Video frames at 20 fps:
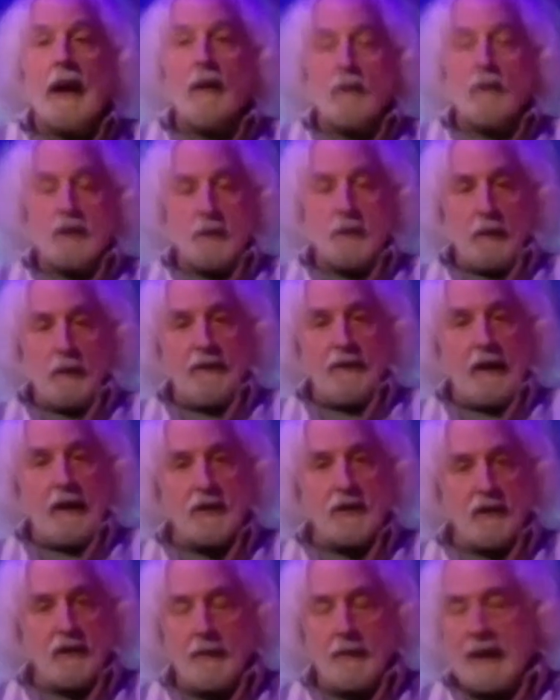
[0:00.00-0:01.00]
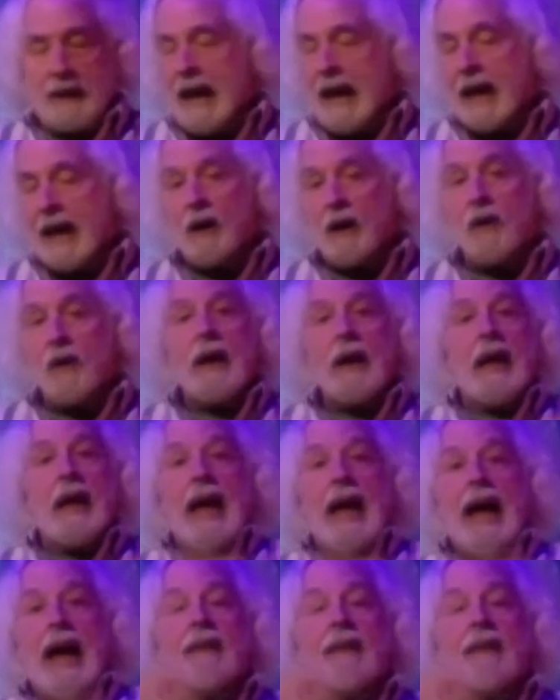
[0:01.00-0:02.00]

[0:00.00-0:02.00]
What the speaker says: was a professor of piano. And